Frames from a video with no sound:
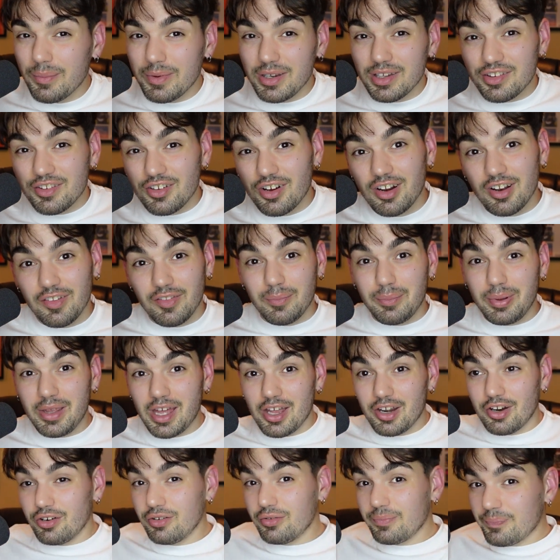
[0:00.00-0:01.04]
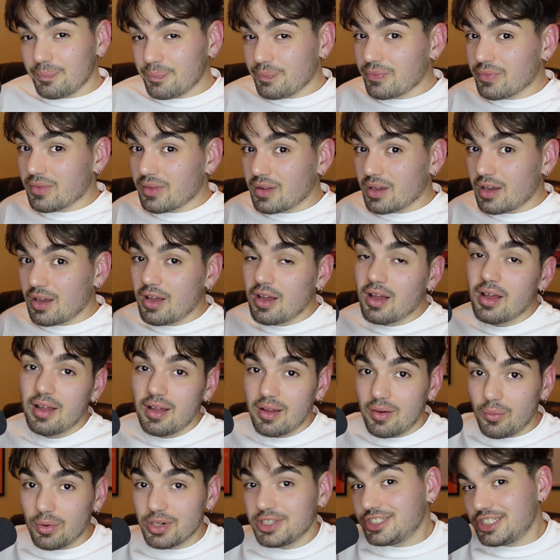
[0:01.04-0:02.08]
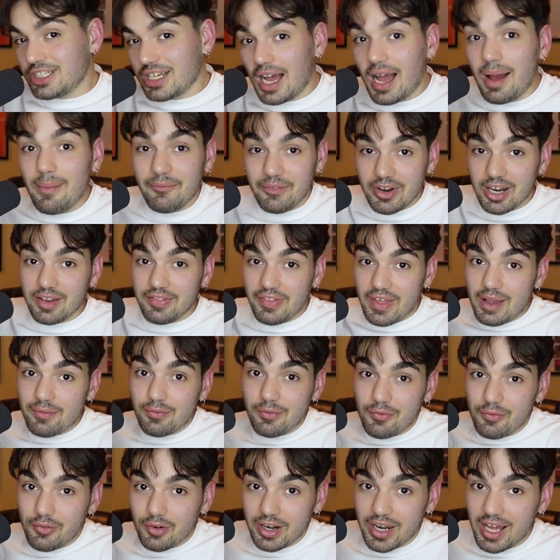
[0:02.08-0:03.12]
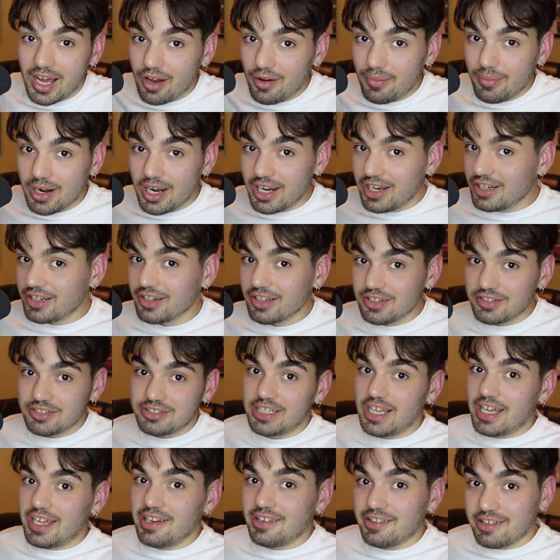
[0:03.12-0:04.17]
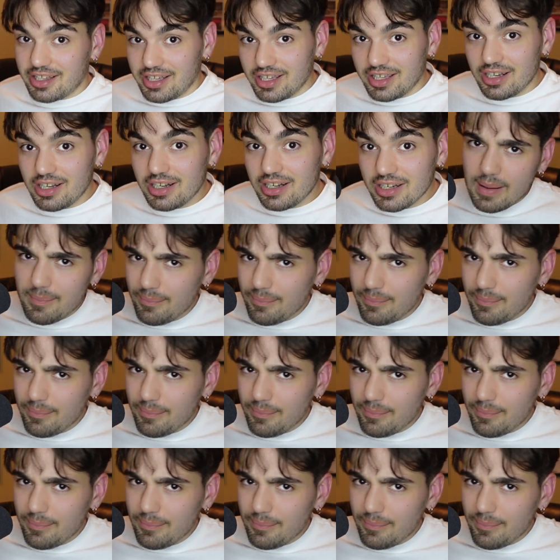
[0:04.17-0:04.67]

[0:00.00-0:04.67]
me to start on the piano, which I'm very thankful for now, but I didn't understand as a kid.